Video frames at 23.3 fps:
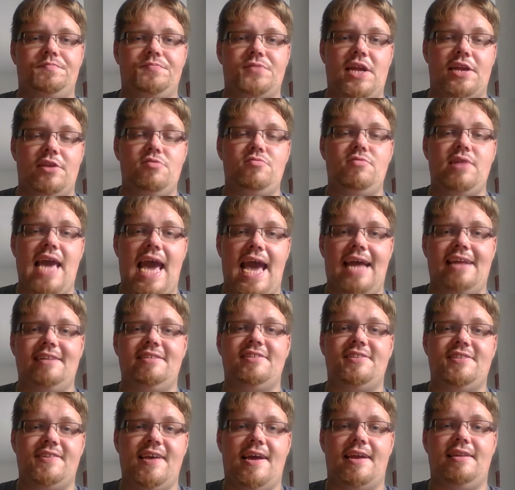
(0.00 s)
and you can
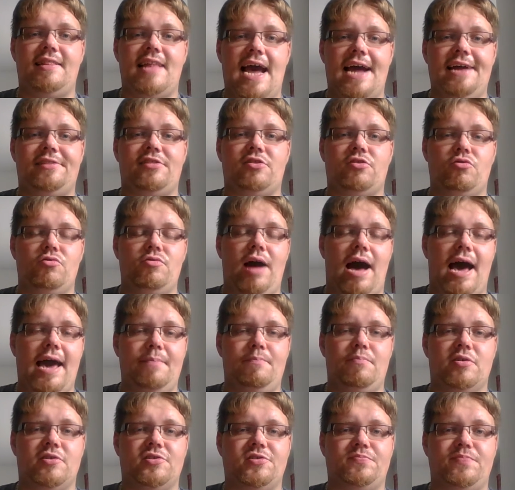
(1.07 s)
send that through
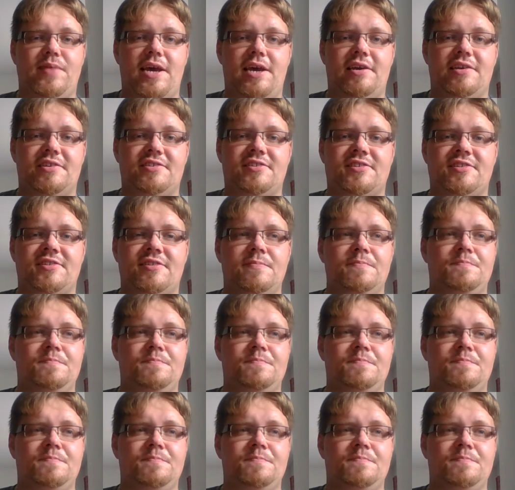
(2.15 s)
hyperspace.